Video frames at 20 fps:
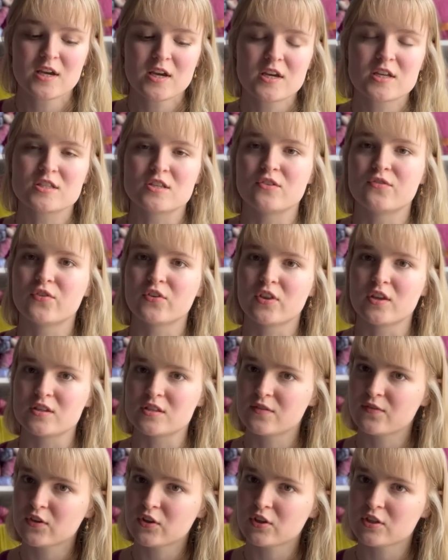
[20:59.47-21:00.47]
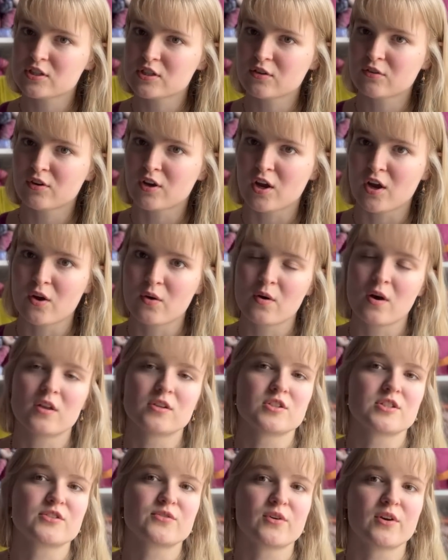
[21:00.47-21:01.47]
So for those of you that don't know, I'll
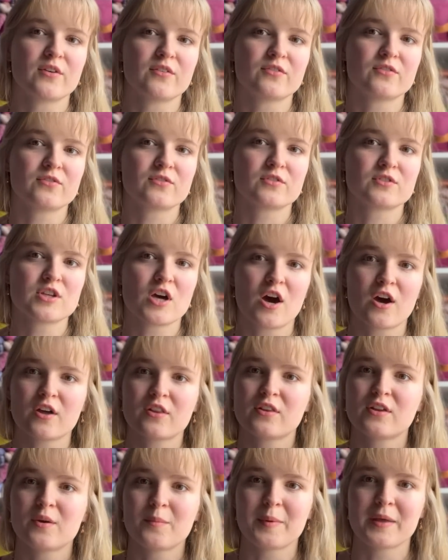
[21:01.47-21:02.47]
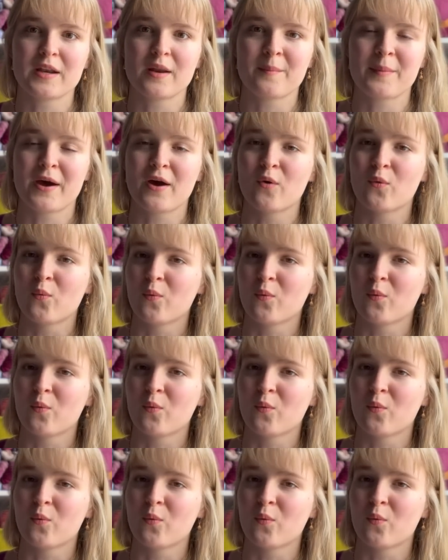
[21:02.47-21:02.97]
just sort of talk a little bit about